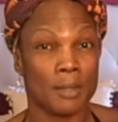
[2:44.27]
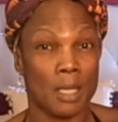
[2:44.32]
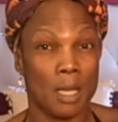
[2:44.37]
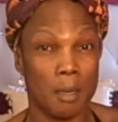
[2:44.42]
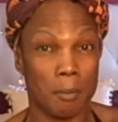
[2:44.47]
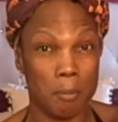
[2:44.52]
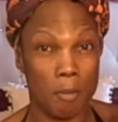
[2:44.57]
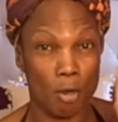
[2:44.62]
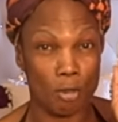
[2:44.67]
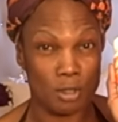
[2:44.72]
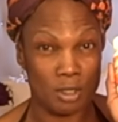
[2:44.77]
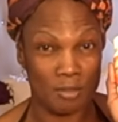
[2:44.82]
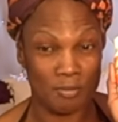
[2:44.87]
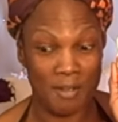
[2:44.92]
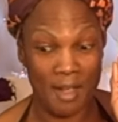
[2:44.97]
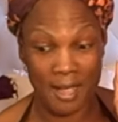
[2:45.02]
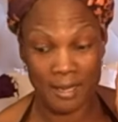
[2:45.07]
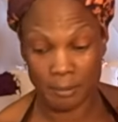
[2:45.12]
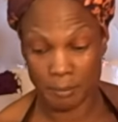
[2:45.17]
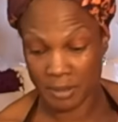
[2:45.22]
a
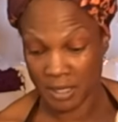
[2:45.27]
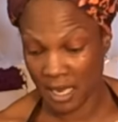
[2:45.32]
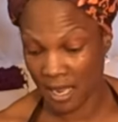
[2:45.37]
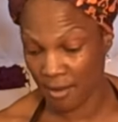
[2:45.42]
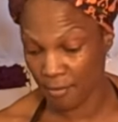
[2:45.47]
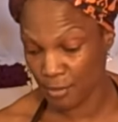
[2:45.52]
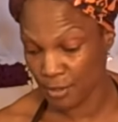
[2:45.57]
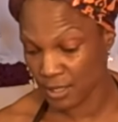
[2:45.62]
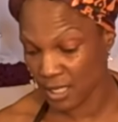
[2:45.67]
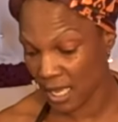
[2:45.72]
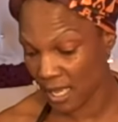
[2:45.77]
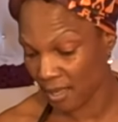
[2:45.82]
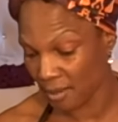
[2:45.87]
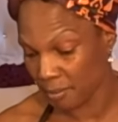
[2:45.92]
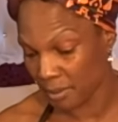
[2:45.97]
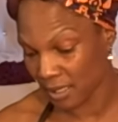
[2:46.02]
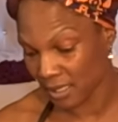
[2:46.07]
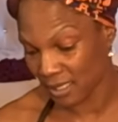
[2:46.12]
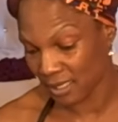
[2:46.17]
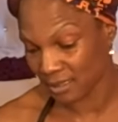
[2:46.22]
multivitamin every day
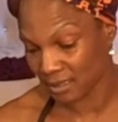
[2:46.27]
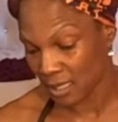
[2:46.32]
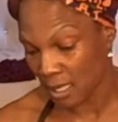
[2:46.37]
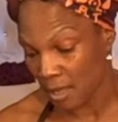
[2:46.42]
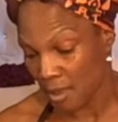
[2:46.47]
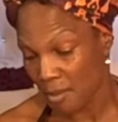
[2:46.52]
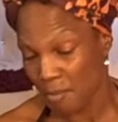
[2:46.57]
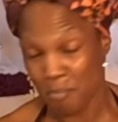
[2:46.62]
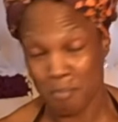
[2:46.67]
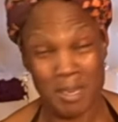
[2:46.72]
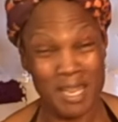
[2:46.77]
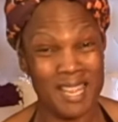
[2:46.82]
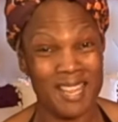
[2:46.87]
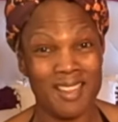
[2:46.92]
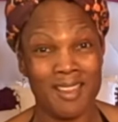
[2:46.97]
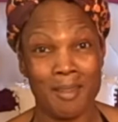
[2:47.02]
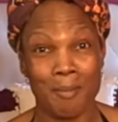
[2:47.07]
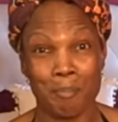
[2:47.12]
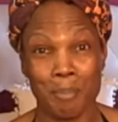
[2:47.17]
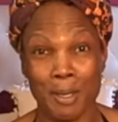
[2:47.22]
because
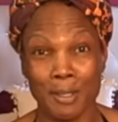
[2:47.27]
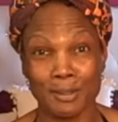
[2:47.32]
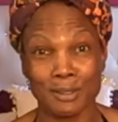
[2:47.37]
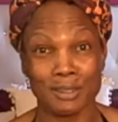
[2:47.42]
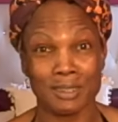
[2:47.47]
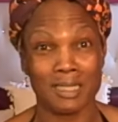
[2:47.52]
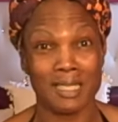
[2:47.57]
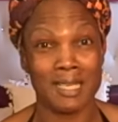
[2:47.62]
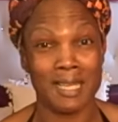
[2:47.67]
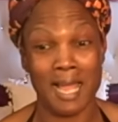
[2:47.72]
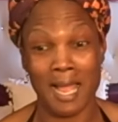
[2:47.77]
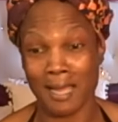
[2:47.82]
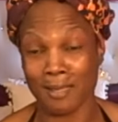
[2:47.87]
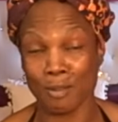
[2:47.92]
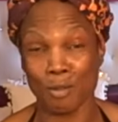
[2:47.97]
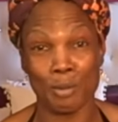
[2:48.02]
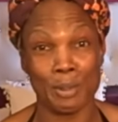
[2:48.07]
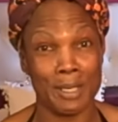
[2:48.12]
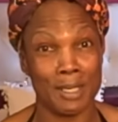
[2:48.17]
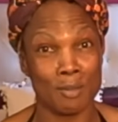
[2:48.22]
me, personally, I
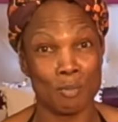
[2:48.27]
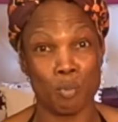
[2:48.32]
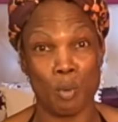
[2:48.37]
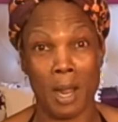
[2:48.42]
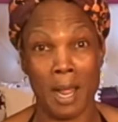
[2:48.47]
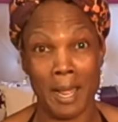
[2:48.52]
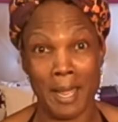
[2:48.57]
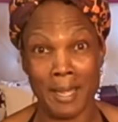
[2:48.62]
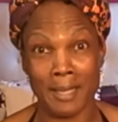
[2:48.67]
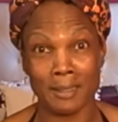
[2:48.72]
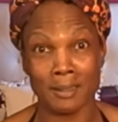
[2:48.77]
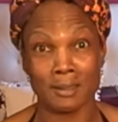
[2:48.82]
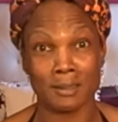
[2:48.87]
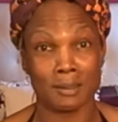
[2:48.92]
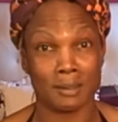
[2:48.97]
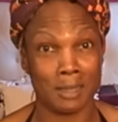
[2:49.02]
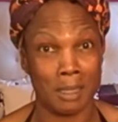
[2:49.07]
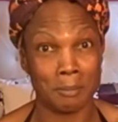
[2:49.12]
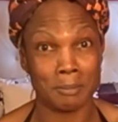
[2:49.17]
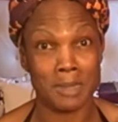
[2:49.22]
don't eat right
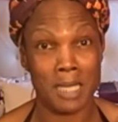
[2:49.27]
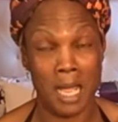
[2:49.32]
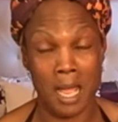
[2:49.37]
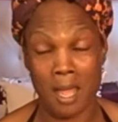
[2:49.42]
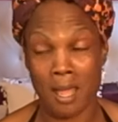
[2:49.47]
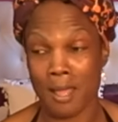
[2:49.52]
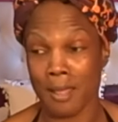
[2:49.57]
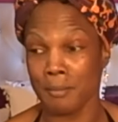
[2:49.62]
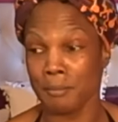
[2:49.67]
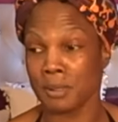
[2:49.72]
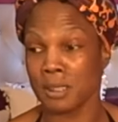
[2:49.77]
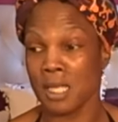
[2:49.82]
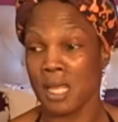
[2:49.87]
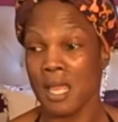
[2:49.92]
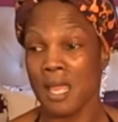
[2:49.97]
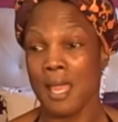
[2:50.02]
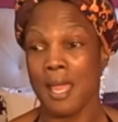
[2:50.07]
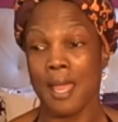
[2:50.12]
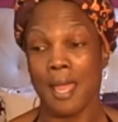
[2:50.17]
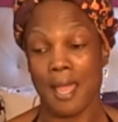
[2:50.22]
sometimes.
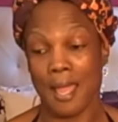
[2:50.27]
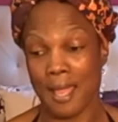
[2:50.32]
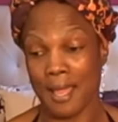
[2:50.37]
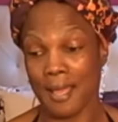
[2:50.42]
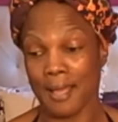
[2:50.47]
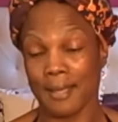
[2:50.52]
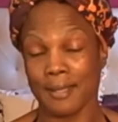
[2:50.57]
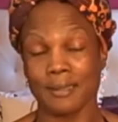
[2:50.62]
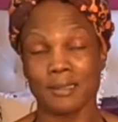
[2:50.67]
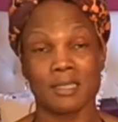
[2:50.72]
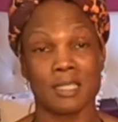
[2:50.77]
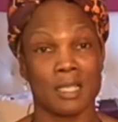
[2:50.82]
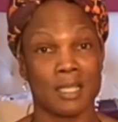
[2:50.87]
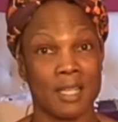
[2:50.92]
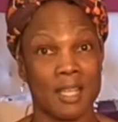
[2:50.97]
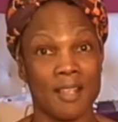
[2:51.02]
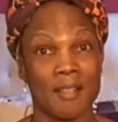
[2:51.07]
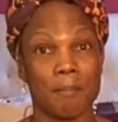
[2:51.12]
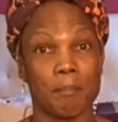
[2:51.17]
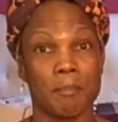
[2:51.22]
And to
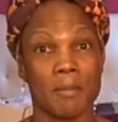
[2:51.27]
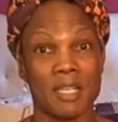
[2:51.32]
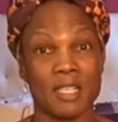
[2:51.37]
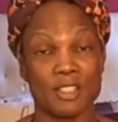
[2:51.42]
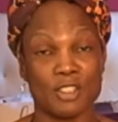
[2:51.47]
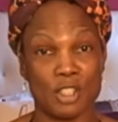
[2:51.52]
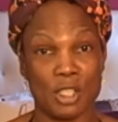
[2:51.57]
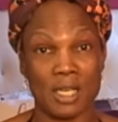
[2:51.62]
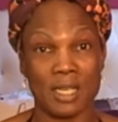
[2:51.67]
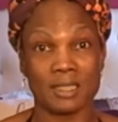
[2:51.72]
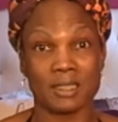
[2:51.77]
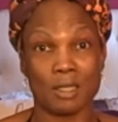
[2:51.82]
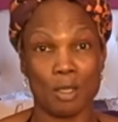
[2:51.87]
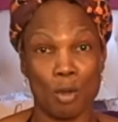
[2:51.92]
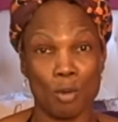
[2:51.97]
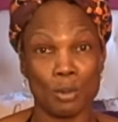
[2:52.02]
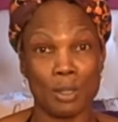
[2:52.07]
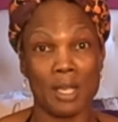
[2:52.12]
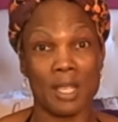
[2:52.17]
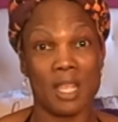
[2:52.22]
keep me just
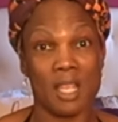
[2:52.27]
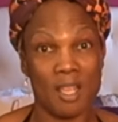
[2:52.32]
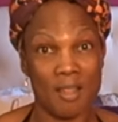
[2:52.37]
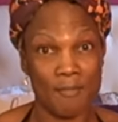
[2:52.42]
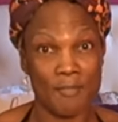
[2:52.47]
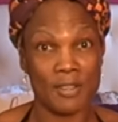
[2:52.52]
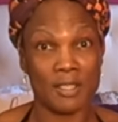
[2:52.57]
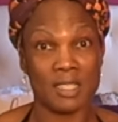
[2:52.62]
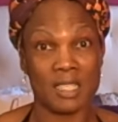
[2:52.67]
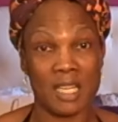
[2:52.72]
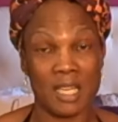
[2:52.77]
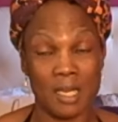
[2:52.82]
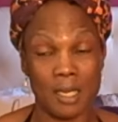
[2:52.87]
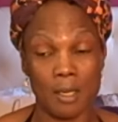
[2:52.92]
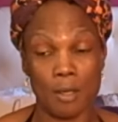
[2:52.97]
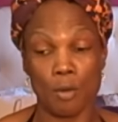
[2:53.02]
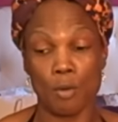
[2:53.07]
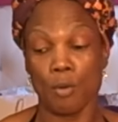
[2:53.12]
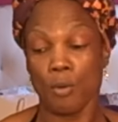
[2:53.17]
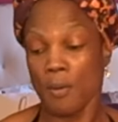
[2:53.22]
on an even
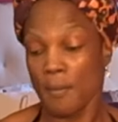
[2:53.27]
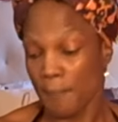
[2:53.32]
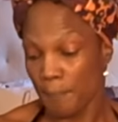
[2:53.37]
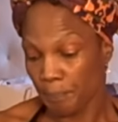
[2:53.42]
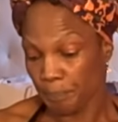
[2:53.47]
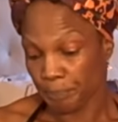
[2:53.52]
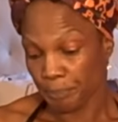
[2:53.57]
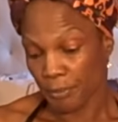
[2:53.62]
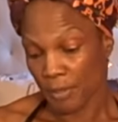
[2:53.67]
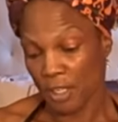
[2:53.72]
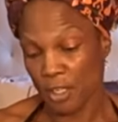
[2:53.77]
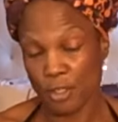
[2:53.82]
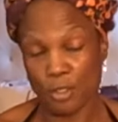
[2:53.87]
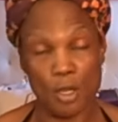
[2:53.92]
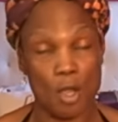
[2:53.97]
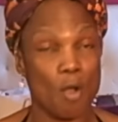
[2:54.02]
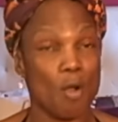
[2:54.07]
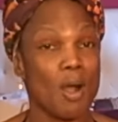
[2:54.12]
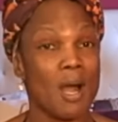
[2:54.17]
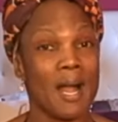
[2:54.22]
keel, you
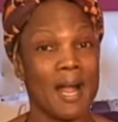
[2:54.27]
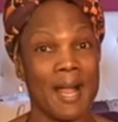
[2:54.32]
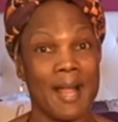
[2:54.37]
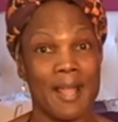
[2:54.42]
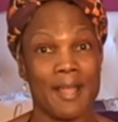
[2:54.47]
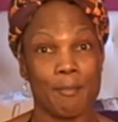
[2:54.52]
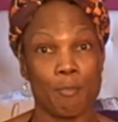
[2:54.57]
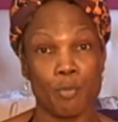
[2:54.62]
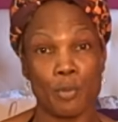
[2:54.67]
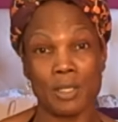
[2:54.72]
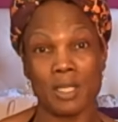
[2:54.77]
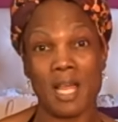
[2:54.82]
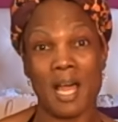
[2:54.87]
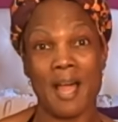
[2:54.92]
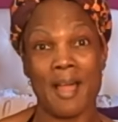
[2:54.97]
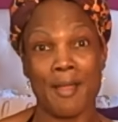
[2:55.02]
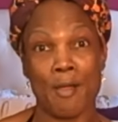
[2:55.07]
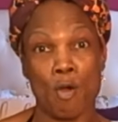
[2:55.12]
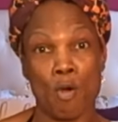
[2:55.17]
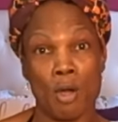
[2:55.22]
know, I
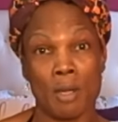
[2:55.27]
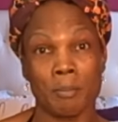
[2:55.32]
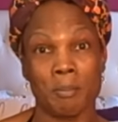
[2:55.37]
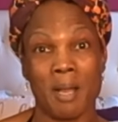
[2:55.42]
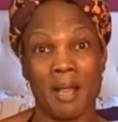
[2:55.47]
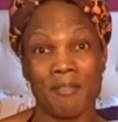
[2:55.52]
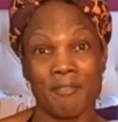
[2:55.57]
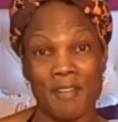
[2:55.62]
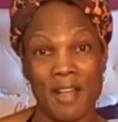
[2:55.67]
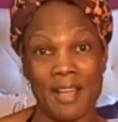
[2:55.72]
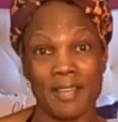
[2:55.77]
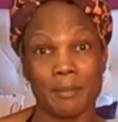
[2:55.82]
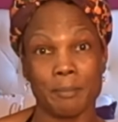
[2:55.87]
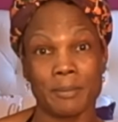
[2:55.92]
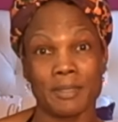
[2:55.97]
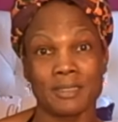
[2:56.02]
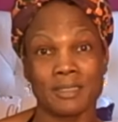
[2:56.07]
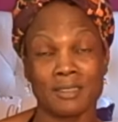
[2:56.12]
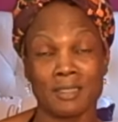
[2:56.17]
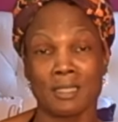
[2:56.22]
rely on my
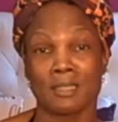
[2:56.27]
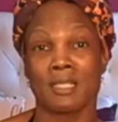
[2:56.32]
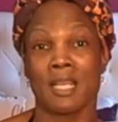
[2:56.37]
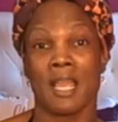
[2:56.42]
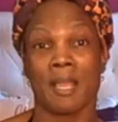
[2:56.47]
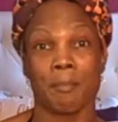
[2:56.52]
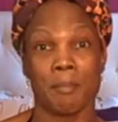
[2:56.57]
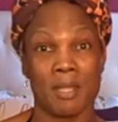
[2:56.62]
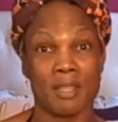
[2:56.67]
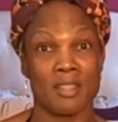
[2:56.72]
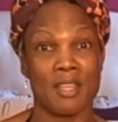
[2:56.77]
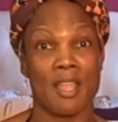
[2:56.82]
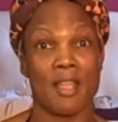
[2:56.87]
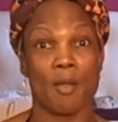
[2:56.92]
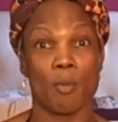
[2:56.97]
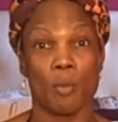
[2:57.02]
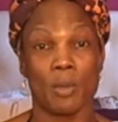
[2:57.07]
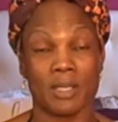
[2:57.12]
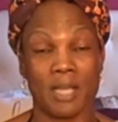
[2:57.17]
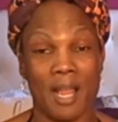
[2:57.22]
vitamins to take me there
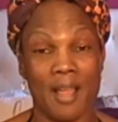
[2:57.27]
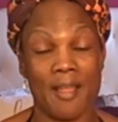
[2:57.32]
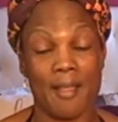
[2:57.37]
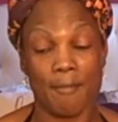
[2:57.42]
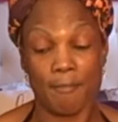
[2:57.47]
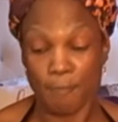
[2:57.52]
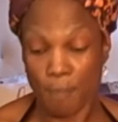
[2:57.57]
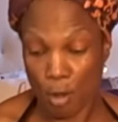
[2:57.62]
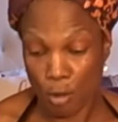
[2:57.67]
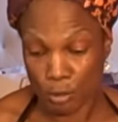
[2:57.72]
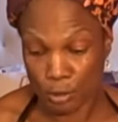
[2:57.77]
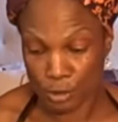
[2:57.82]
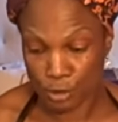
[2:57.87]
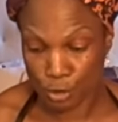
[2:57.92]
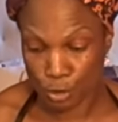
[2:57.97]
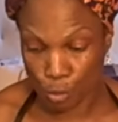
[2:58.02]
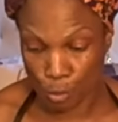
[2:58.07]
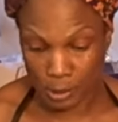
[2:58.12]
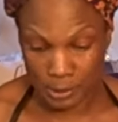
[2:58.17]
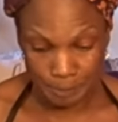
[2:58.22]
when I have fallen
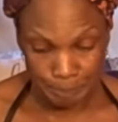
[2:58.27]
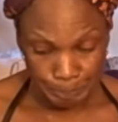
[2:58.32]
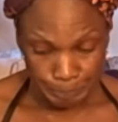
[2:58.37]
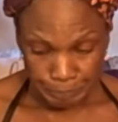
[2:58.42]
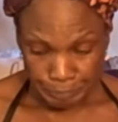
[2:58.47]
short.